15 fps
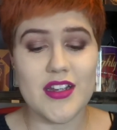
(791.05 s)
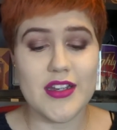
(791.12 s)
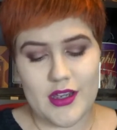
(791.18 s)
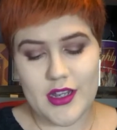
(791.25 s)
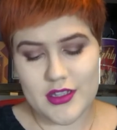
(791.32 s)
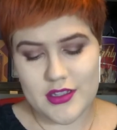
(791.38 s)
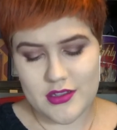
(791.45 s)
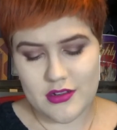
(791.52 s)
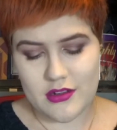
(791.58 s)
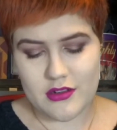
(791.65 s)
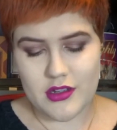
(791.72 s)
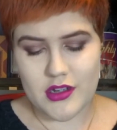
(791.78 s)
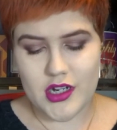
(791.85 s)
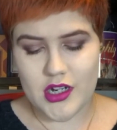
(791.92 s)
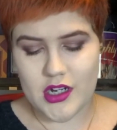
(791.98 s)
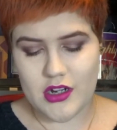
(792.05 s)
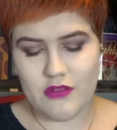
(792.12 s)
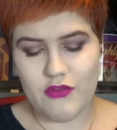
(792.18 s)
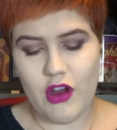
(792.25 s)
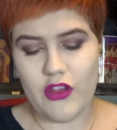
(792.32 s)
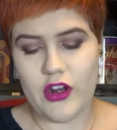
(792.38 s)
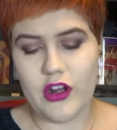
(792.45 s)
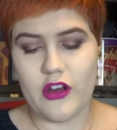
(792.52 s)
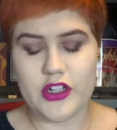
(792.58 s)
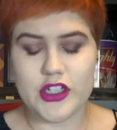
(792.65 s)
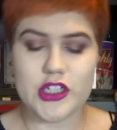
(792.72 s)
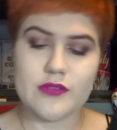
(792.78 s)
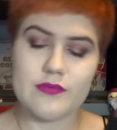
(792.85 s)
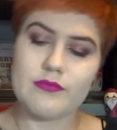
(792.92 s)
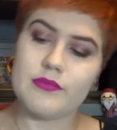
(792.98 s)
It's a rather
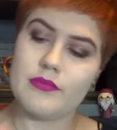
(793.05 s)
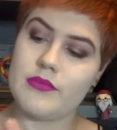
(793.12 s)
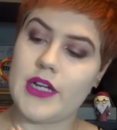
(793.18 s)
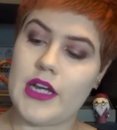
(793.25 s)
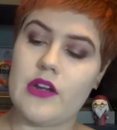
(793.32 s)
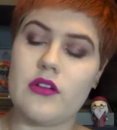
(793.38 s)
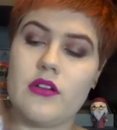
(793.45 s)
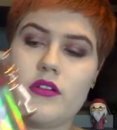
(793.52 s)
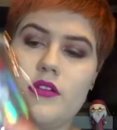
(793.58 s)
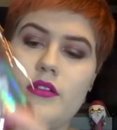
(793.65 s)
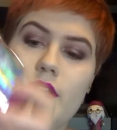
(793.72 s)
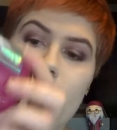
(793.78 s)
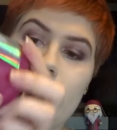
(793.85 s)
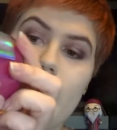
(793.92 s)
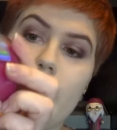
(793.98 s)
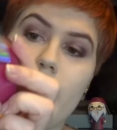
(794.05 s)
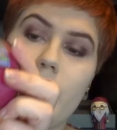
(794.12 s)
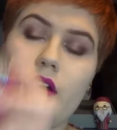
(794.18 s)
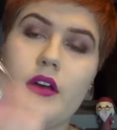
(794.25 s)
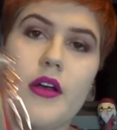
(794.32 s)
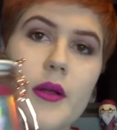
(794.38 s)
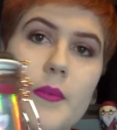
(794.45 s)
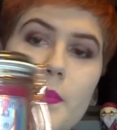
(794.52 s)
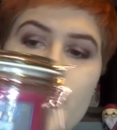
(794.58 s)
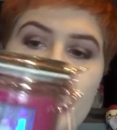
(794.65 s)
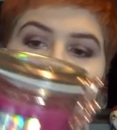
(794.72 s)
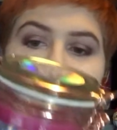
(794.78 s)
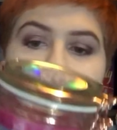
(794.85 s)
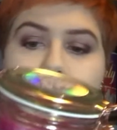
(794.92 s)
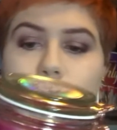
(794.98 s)
large candle, and
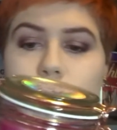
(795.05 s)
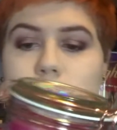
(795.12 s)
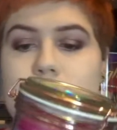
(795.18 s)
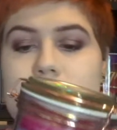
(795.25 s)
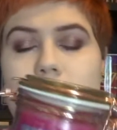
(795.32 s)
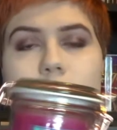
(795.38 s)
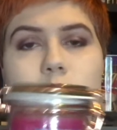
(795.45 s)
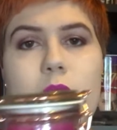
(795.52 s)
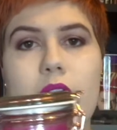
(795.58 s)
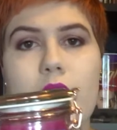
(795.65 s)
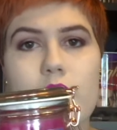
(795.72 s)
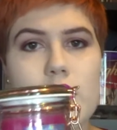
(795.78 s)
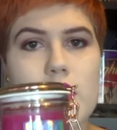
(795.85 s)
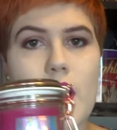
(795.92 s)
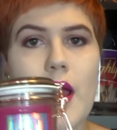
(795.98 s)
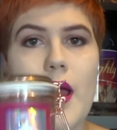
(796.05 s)
this was supposed to be £6,